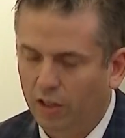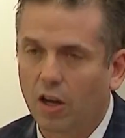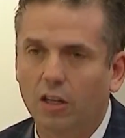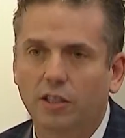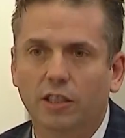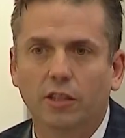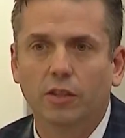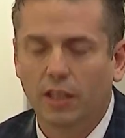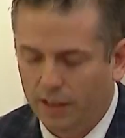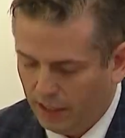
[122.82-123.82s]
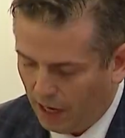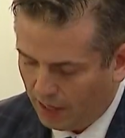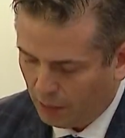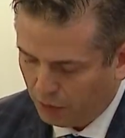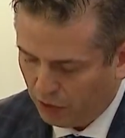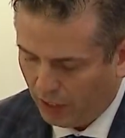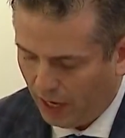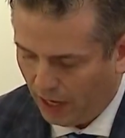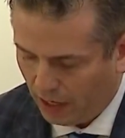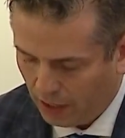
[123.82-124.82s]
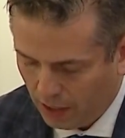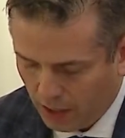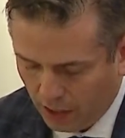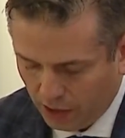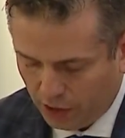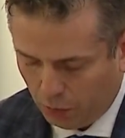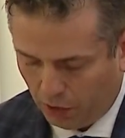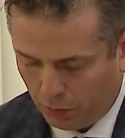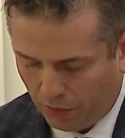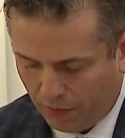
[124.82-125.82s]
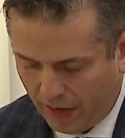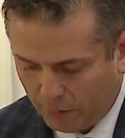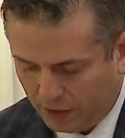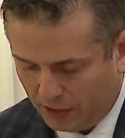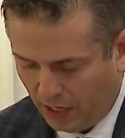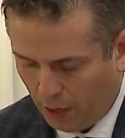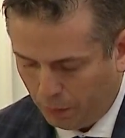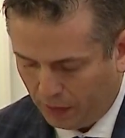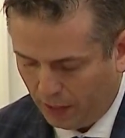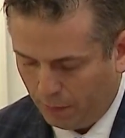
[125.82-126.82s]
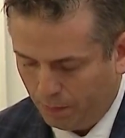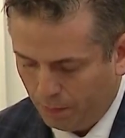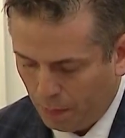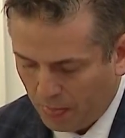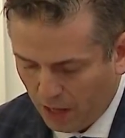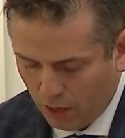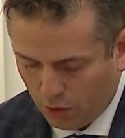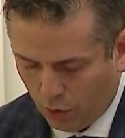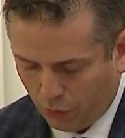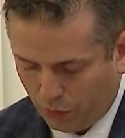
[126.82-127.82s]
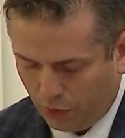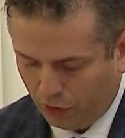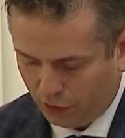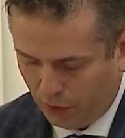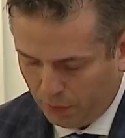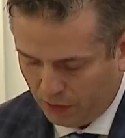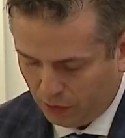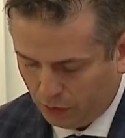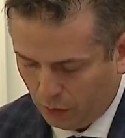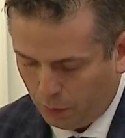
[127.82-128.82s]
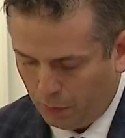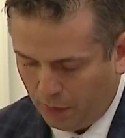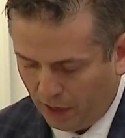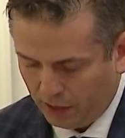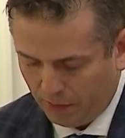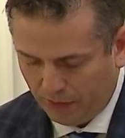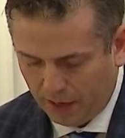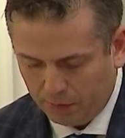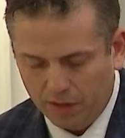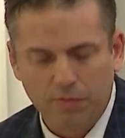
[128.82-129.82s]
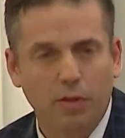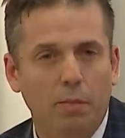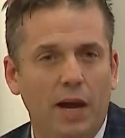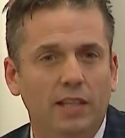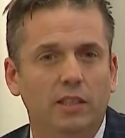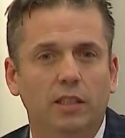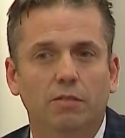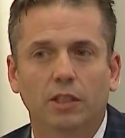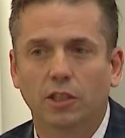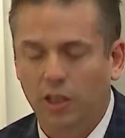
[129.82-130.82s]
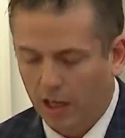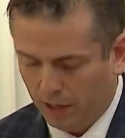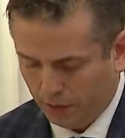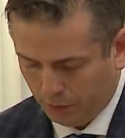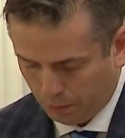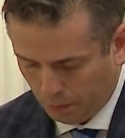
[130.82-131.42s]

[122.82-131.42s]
oncology unit at the IWK, she worked with families in helping them go through their treatments or preparing the family for the passing of their child.